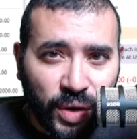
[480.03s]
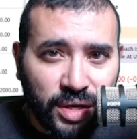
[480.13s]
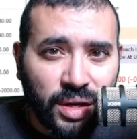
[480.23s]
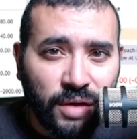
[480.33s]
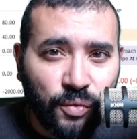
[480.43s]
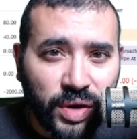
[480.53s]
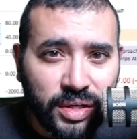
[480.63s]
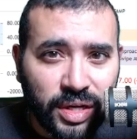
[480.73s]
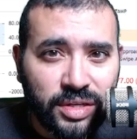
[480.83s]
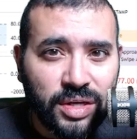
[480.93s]
we if we
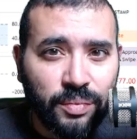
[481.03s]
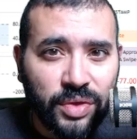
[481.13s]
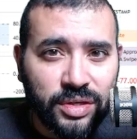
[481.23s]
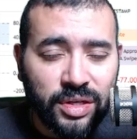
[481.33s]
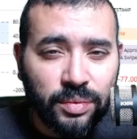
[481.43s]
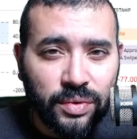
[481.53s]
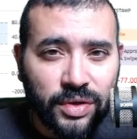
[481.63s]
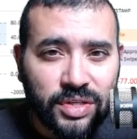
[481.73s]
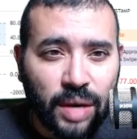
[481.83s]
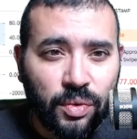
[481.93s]
did something similar
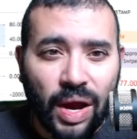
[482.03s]
this time